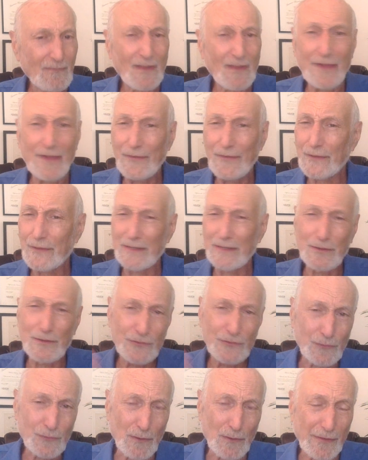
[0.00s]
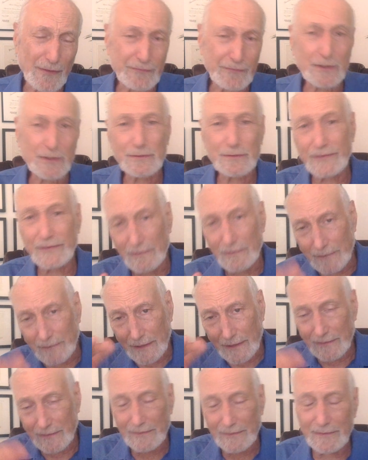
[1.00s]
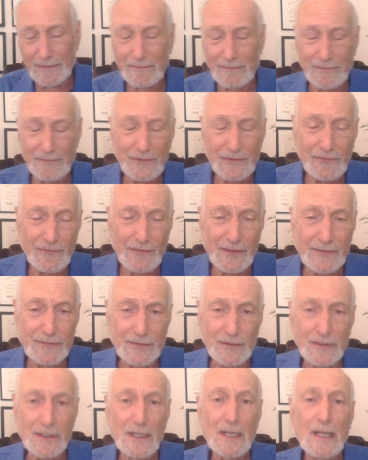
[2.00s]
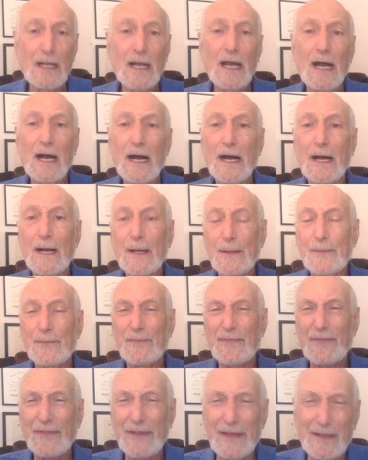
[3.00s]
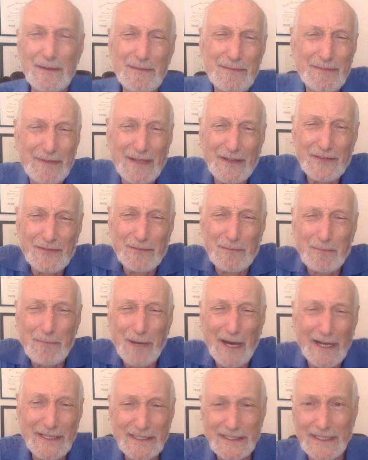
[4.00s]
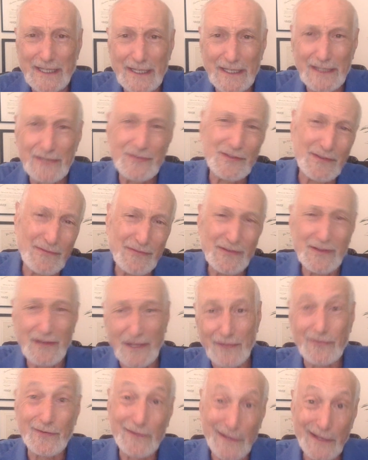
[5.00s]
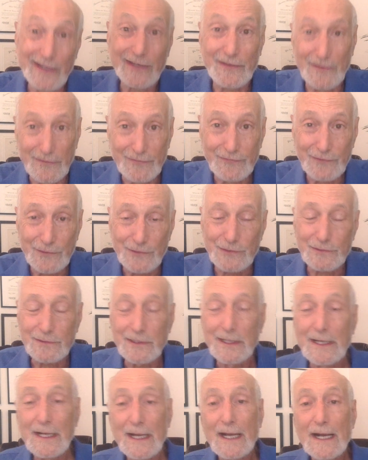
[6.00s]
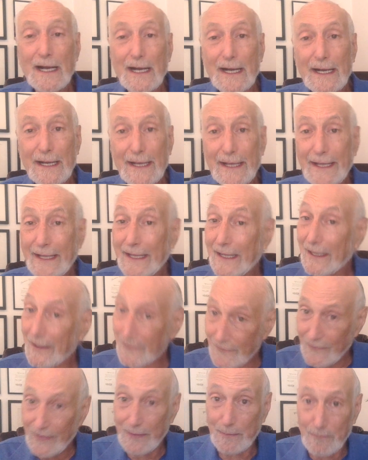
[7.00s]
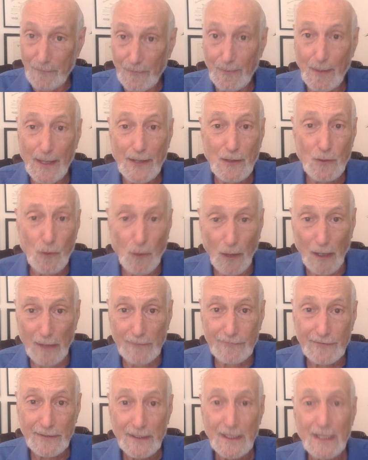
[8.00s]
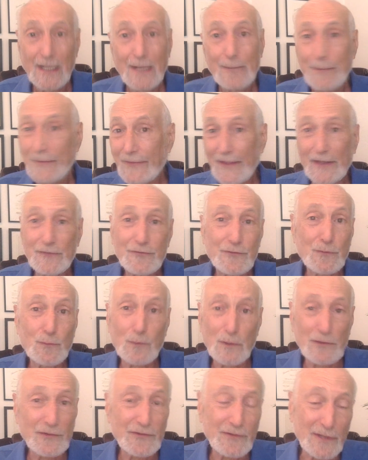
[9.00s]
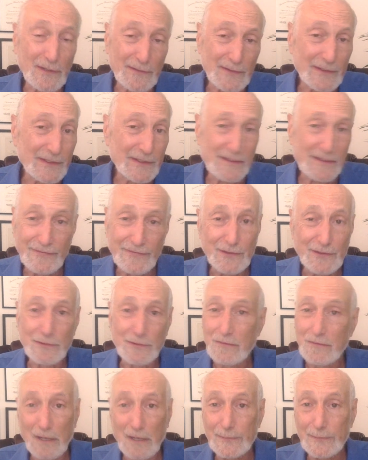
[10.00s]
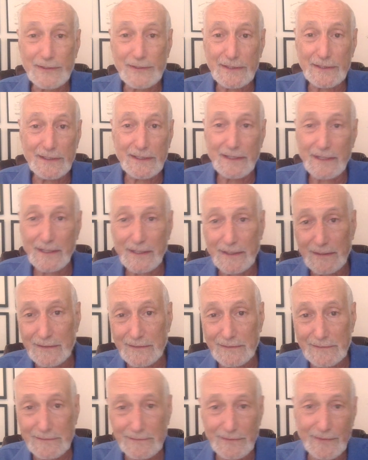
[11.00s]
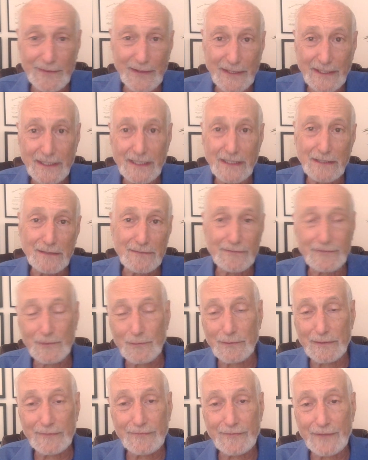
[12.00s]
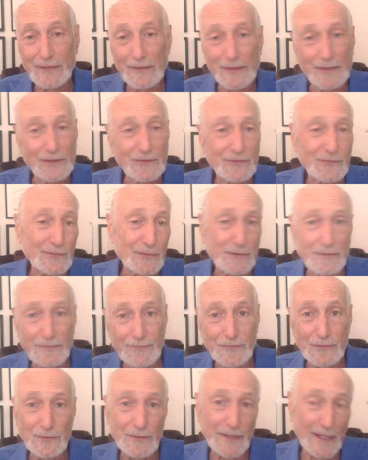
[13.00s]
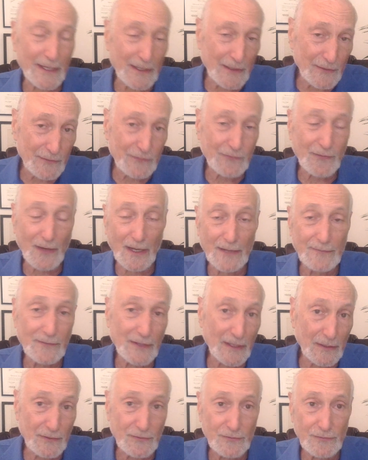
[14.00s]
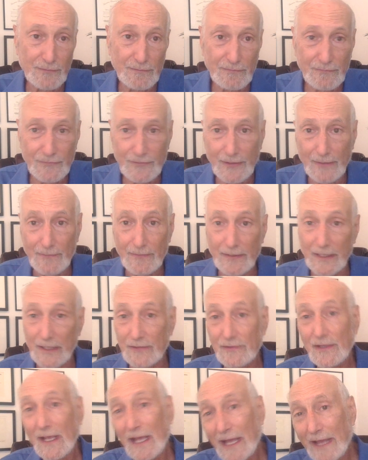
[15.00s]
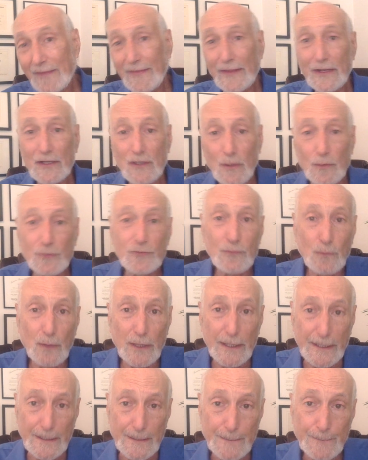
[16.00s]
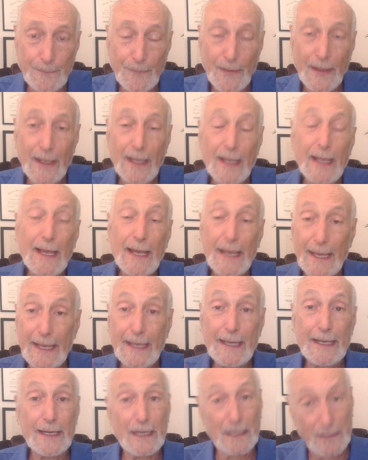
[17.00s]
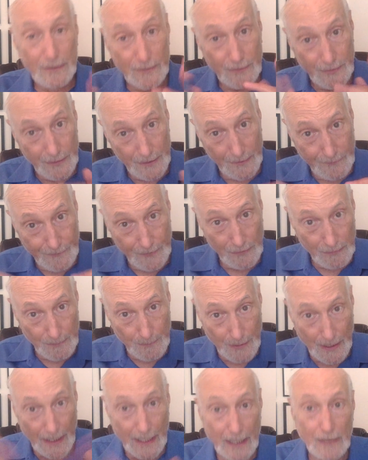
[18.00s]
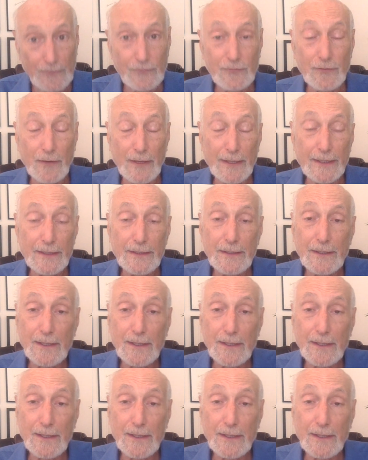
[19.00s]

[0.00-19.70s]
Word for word: they'll get a little sore throat, they'll run a fever, um, they get some body aches, they feel like they're getting the flu, uh, and they may cough. But that's the worst of it. You feel crummy uh, with achy and fluey feelings for a few days, five days, seven days, and then it goes away. And if it behaves like